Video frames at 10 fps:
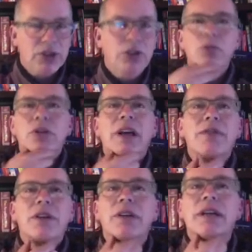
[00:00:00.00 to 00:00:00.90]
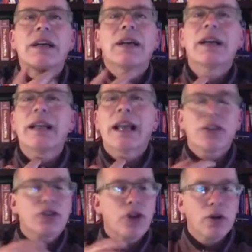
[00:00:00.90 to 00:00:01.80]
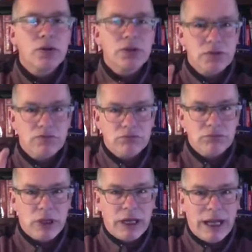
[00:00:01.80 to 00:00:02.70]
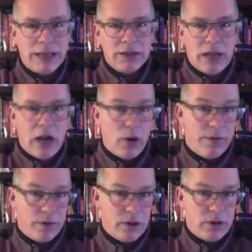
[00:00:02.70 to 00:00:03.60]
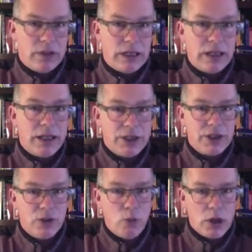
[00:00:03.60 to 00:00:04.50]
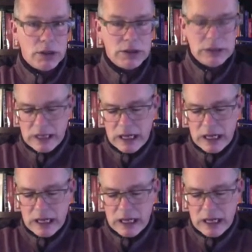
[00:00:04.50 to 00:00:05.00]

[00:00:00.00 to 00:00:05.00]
You would have the electrodes connected however the clinician wants.